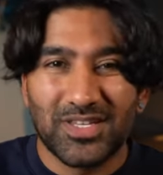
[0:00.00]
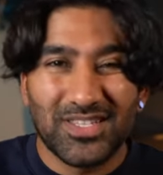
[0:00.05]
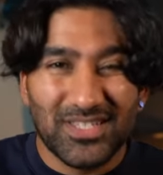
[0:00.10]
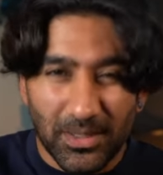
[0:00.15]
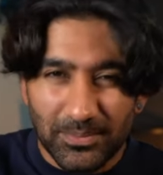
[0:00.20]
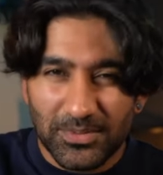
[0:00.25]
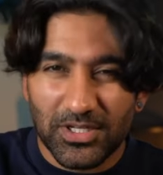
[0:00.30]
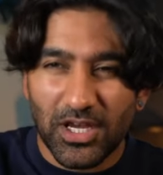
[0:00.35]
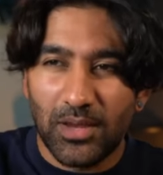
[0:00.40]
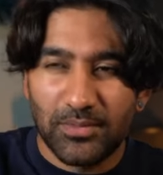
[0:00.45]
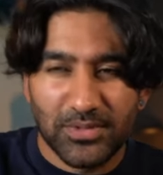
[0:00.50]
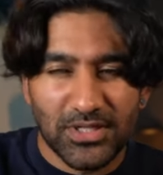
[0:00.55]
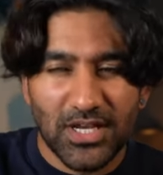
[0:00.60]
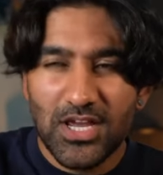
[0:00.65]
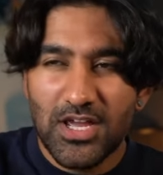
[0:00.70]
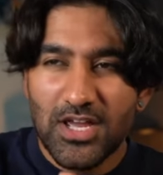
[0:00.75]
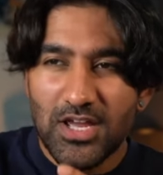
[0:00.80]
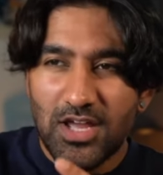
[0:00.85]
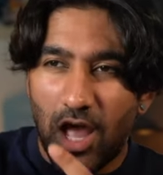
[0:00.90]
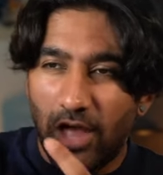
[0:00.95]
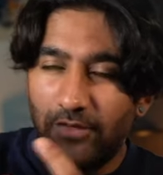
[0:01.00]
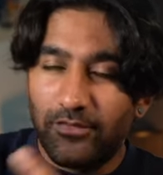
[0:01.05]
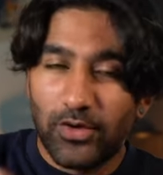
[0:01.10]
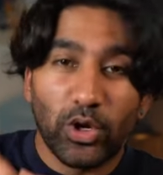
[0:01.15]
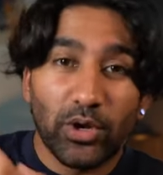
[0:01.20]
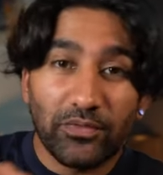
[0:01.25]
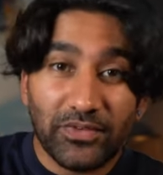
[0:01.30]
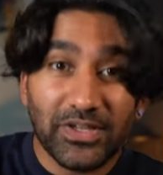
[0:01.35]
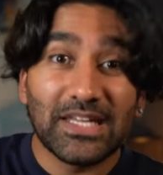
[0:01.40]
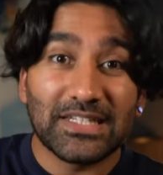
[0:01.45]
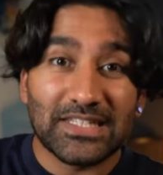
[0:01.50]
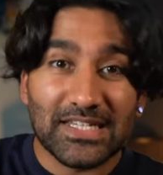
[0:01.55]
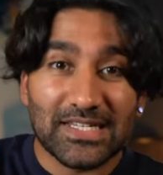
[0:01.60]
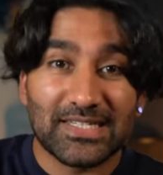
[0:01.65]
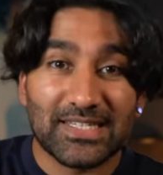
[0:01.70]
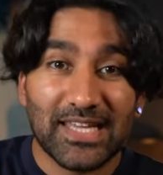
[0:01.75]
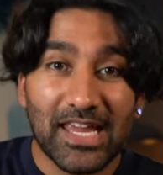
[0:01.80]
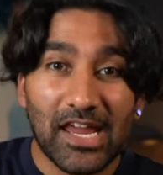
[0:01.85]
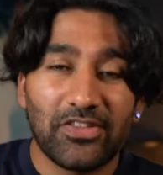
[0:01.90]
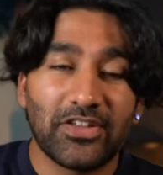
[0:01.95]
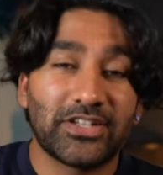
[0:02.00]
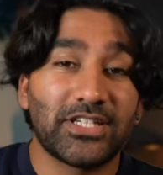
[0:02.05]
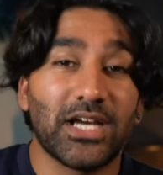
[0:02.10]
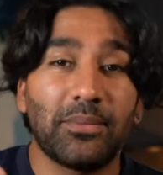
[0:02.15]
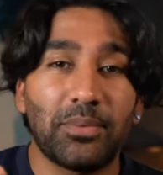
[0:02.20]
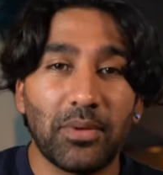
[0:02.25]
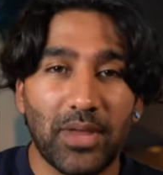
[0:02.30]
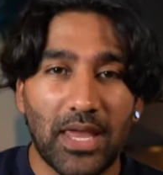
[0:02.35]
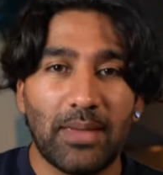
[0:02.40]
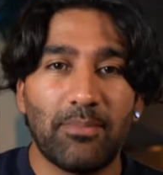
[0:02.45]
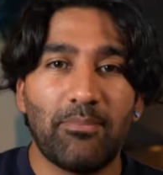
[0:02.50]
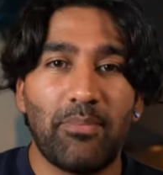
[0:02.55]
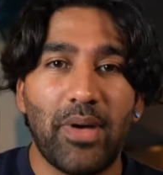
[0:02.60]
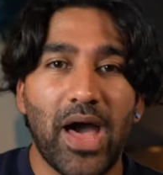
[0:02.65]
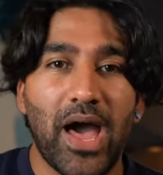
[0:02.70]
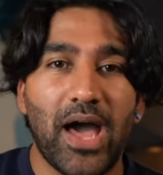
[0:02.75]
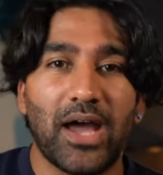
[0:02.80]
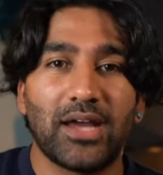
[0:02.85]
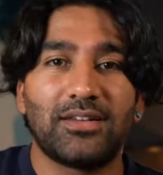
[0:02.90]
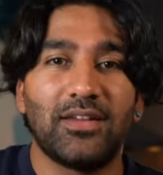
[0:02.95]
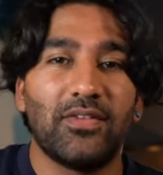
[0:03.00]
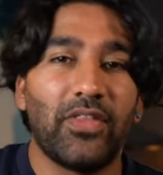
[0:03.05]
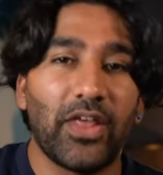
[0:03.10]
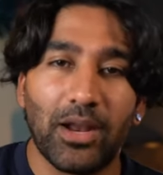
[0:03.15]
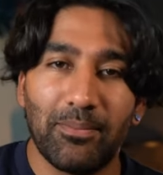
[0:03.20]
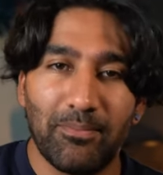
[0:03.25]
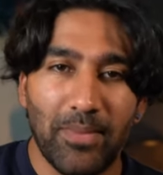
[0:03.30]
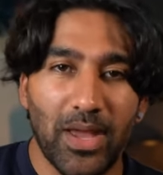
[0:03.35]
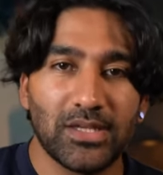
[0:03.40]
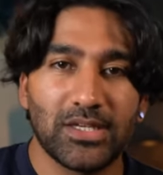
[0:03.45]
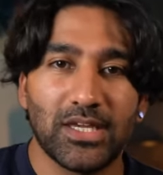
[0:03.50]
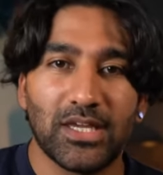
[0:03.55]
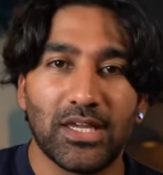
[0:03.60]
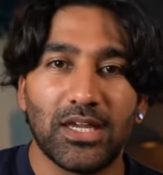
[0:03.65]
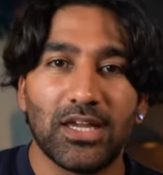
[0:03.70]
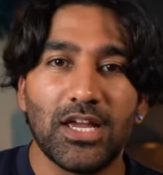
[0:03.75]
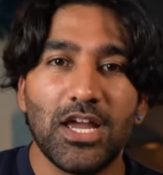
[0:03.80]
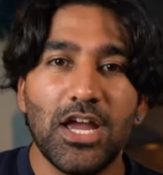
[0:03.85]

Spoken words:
And sometimes I very often get to see the type of impact that I'm making.